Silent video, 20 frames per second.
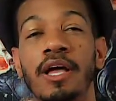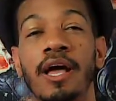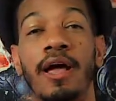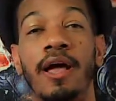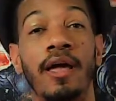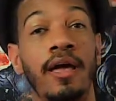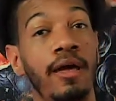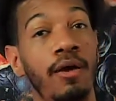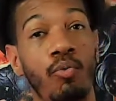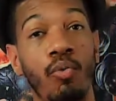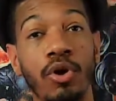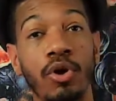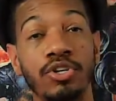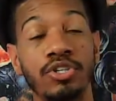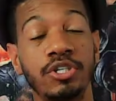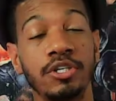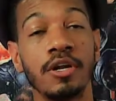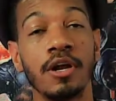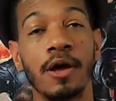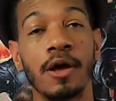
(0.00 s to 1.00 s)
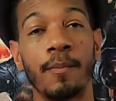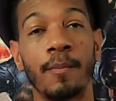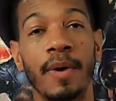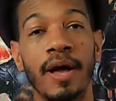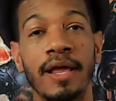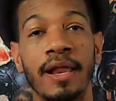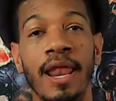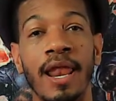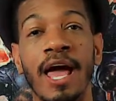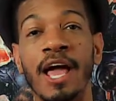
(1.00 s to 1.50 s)
watching
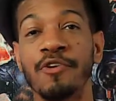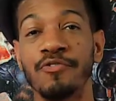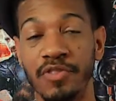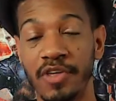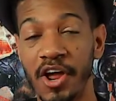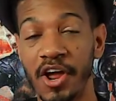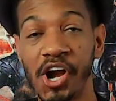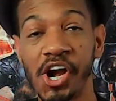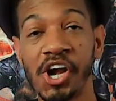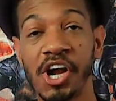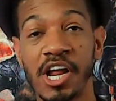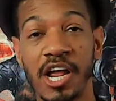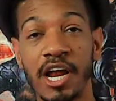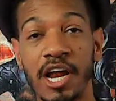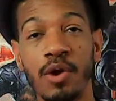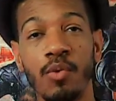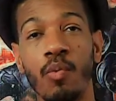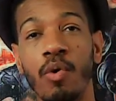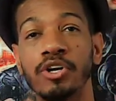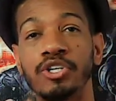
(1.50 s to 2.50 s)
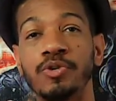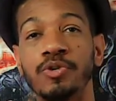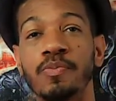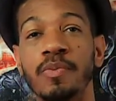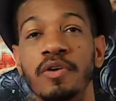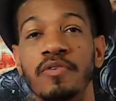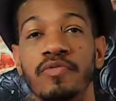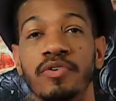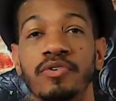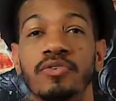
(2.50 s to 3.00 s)
my live there and watching
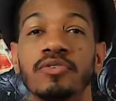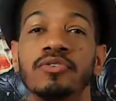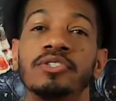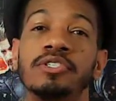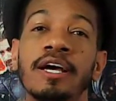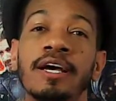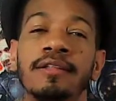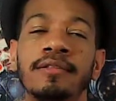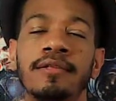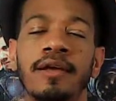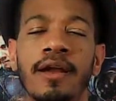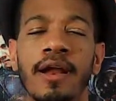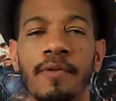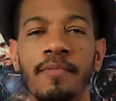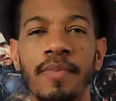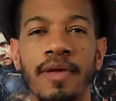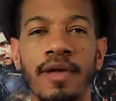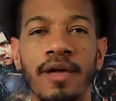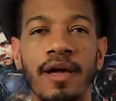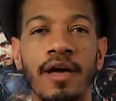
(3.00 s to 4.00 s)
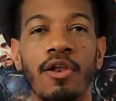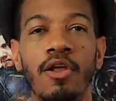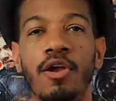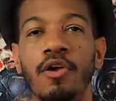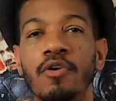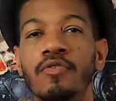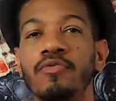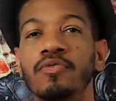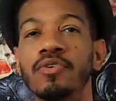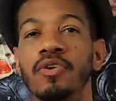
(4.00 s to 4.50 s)
my videos there, that I make a lot
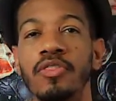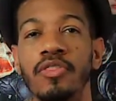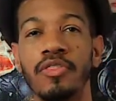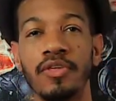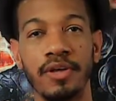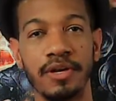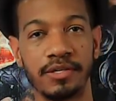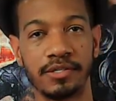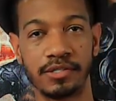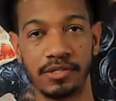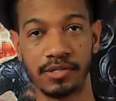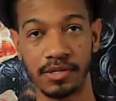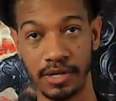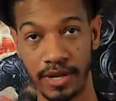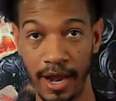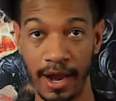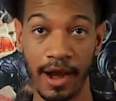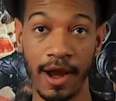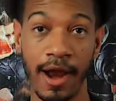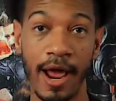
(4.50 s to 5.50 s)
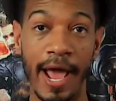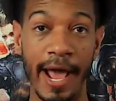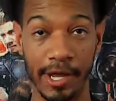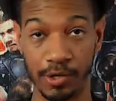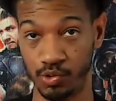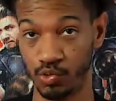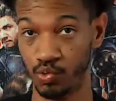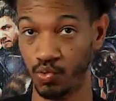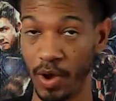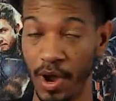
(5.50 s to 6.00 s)
of good things there as
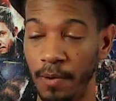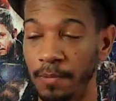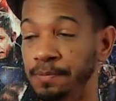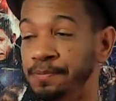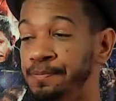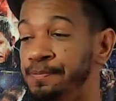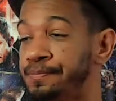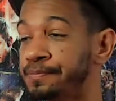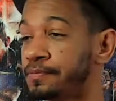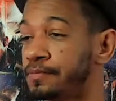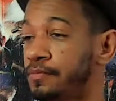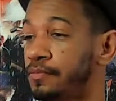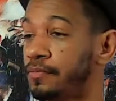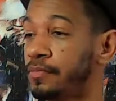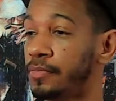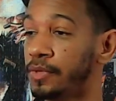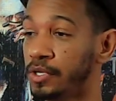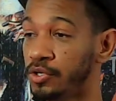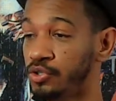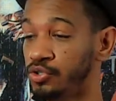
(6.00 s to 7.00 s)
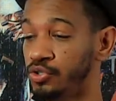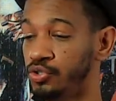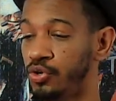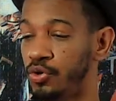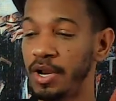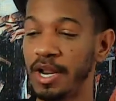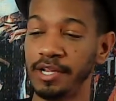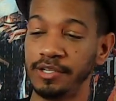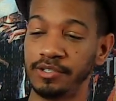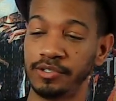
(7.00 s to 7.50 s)
well. So
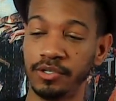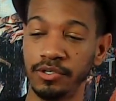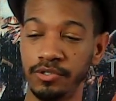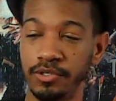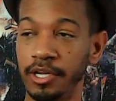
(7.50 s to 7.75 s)
let's go to